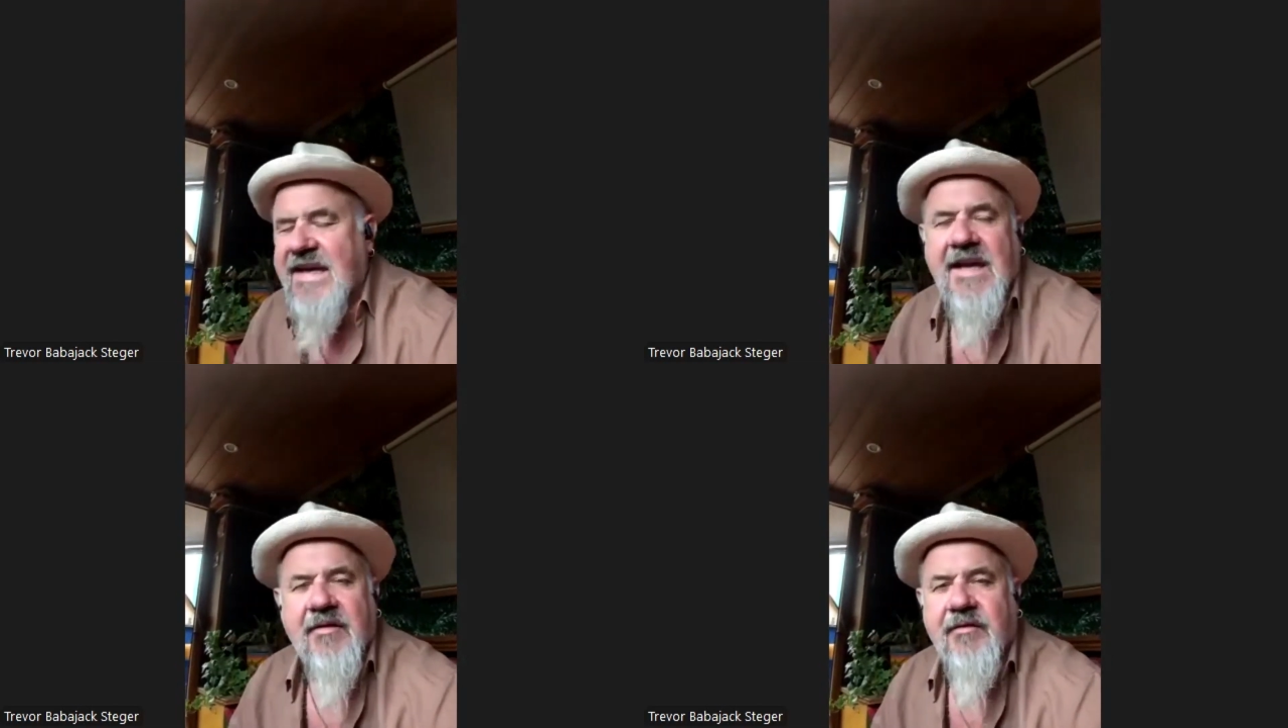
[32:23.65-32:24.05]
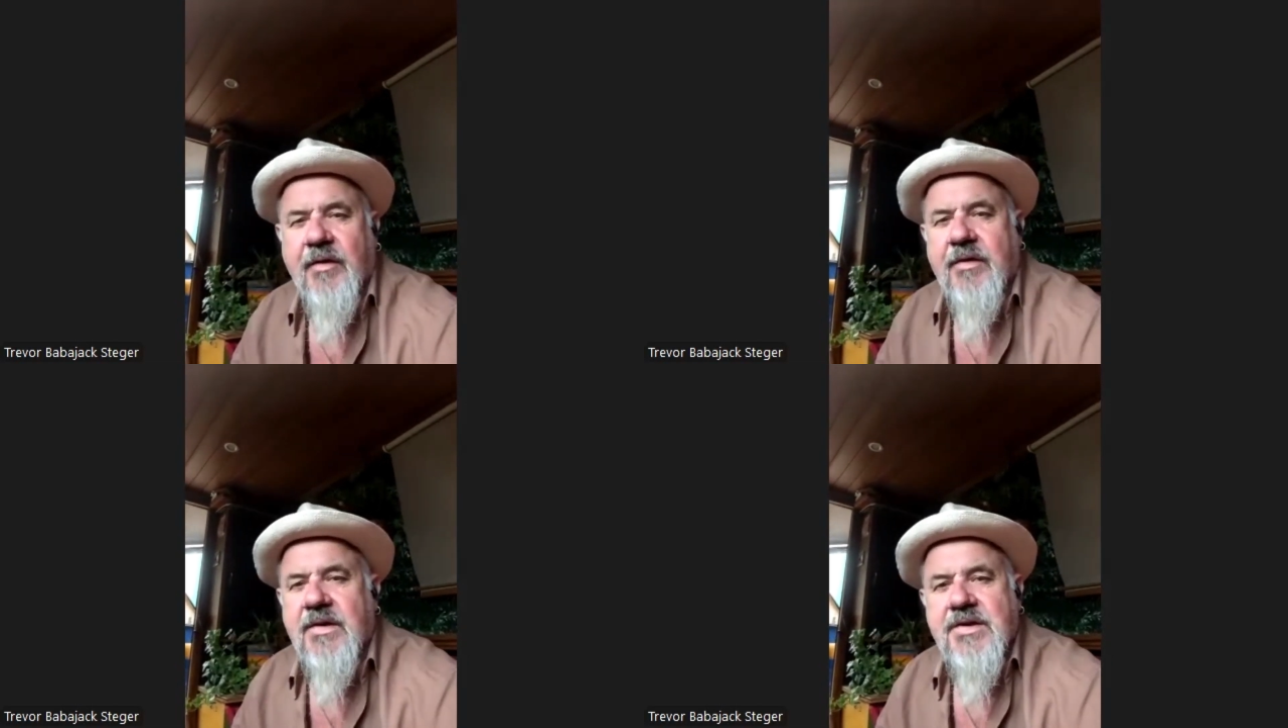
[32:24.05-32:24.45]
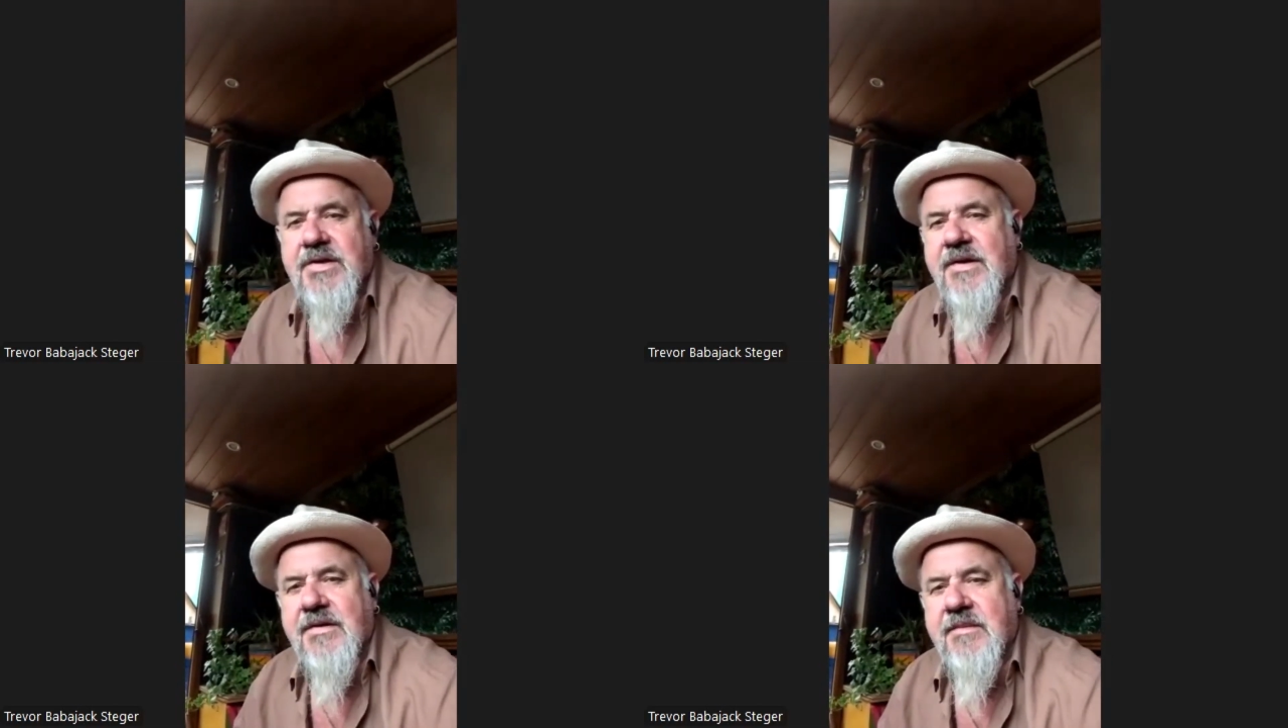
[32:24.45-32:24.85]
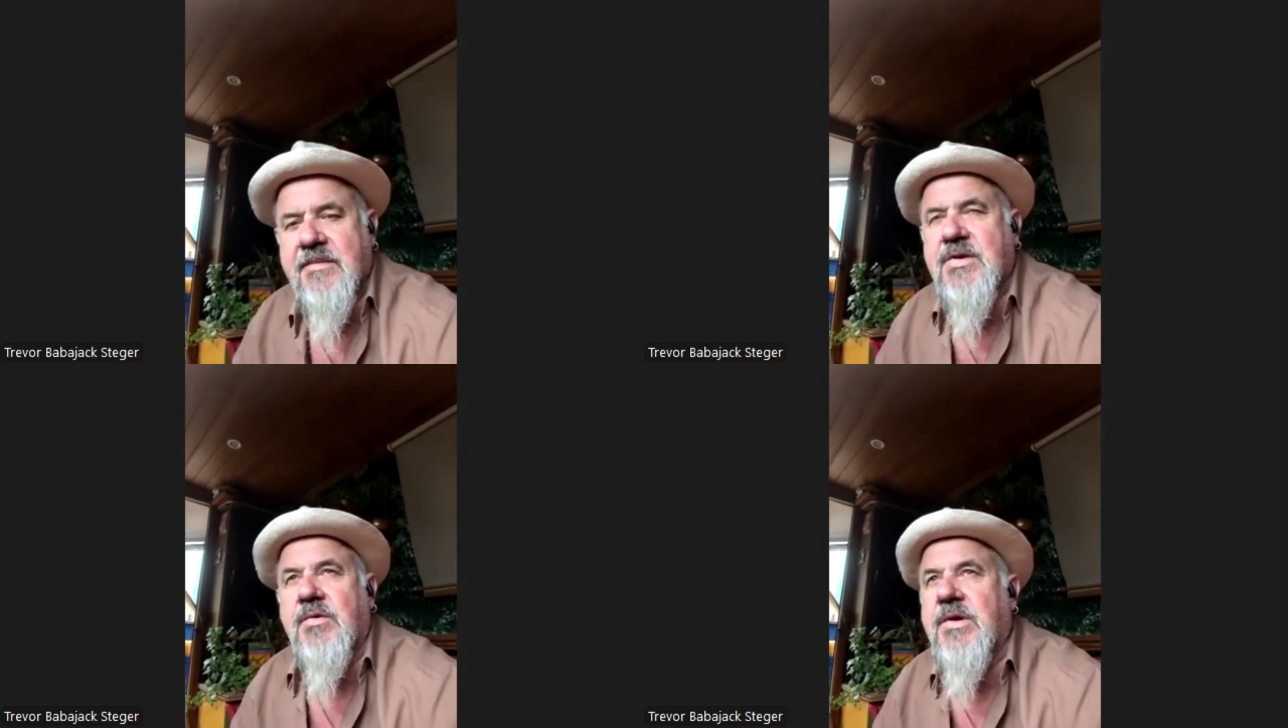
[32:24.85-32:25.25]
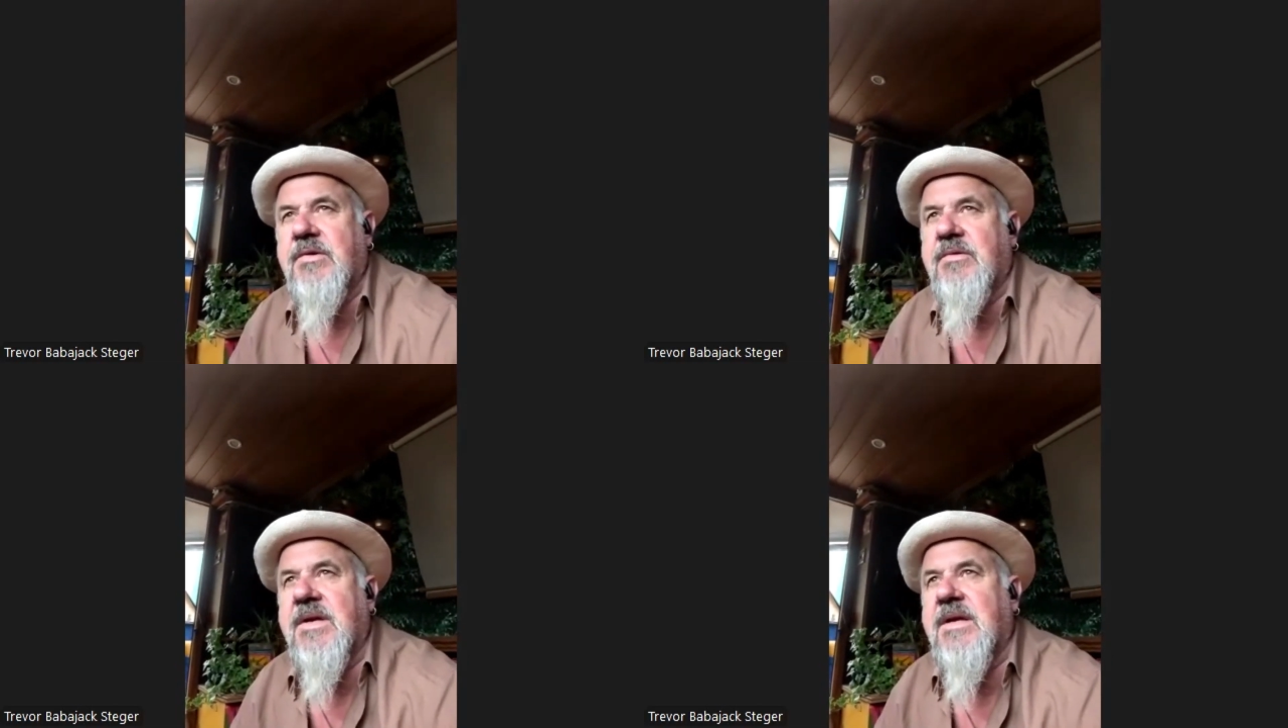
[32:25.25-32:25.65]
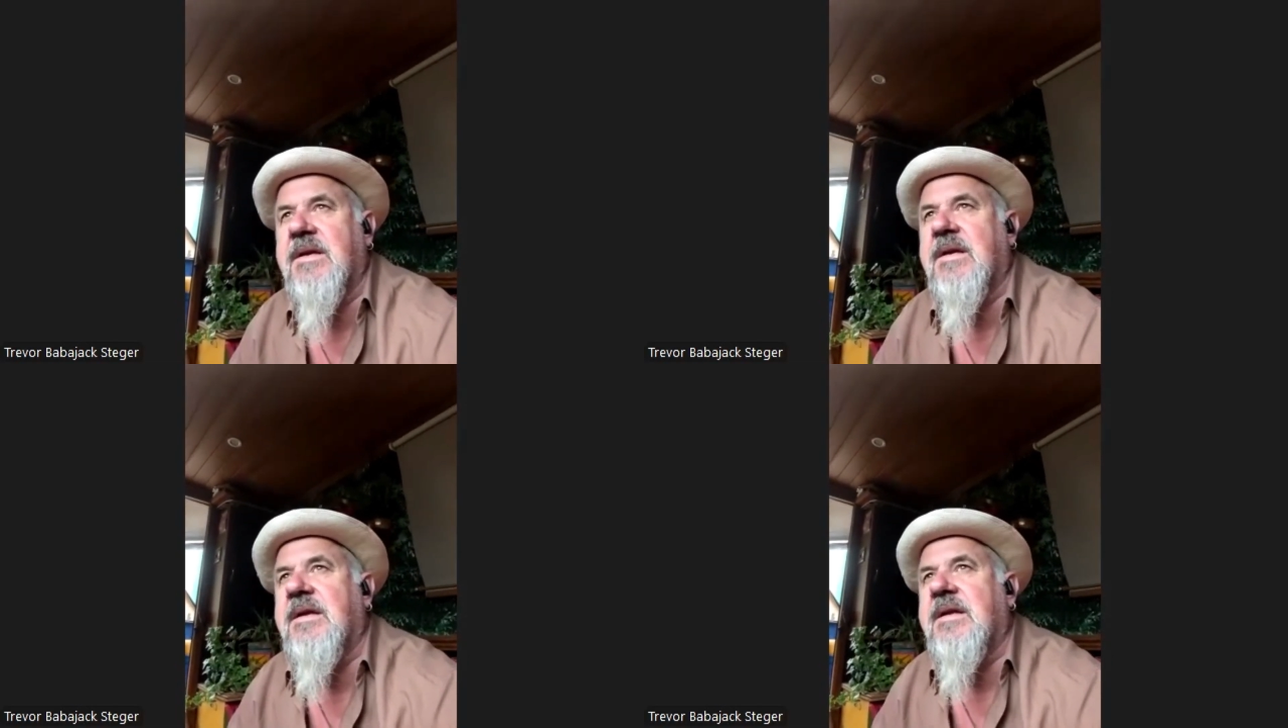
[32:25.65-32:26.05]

yeah, furniture, joinery, and